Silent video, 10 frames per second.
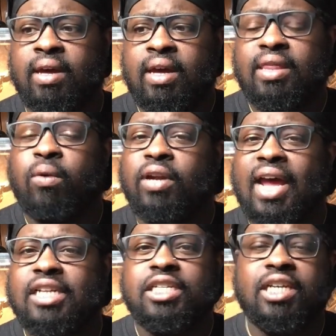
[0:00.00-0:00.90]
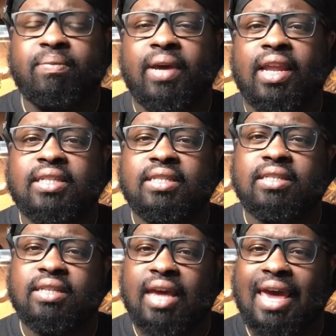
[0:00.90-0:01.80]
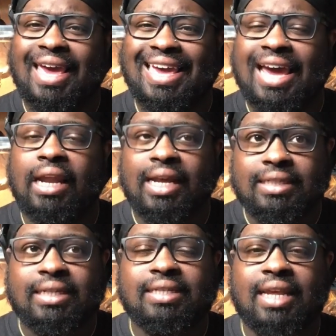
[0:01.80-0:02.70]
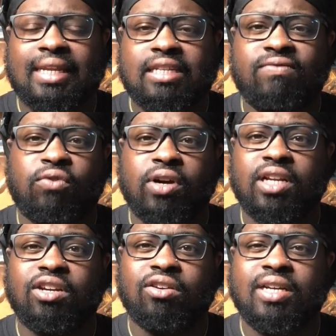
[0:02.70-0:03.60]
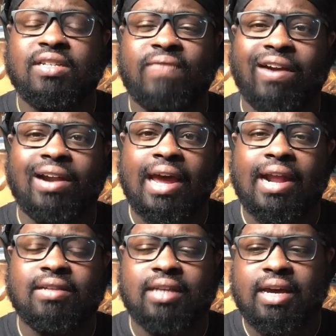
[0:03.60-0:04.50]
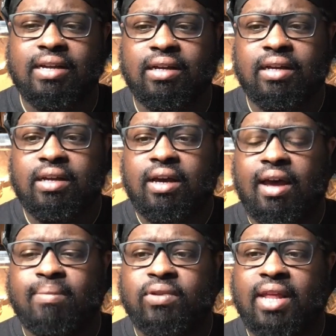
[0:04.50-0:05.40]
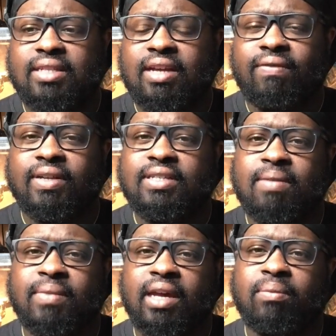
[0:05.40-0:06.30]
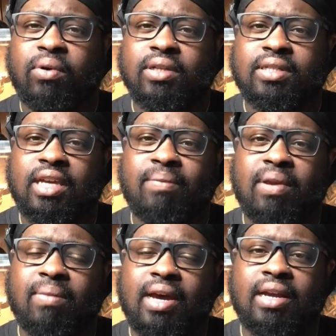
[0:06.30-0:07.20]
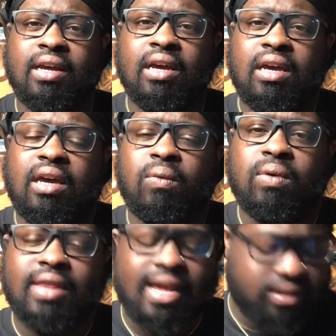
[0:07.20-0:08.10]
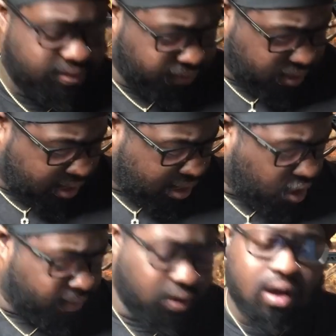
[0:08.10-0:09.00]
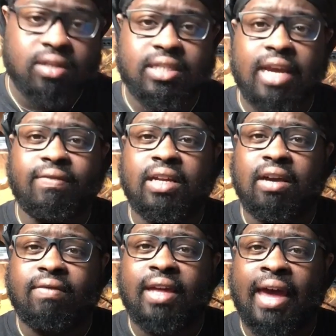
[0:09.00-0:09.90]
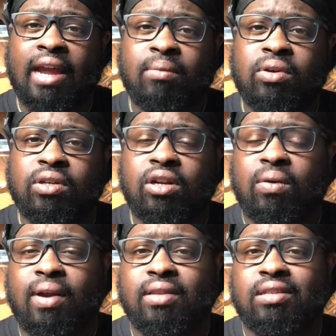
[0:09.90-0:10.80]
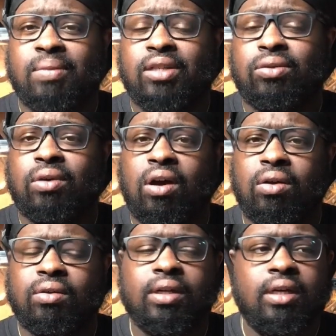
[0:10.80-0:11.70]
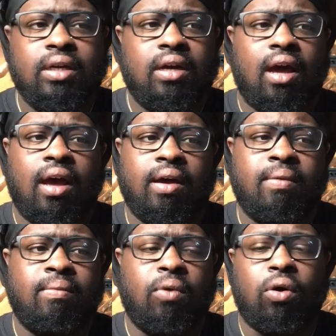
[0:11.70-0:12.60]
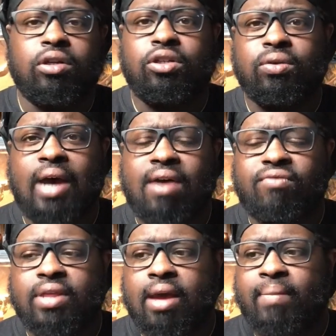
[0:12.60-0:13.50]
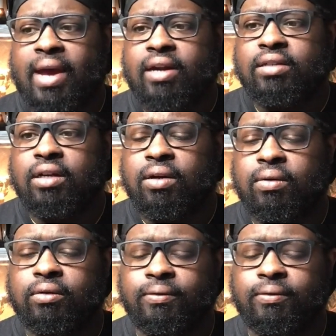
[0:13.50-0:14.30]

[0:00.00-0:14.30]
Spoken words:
they will not ship unless it is at least 40 degrees Fahrenheit outside. So that's definitely something important to keep in mind. And that's for the overall safety of the animal. You don't want it to be too cold or too hot for that matter. So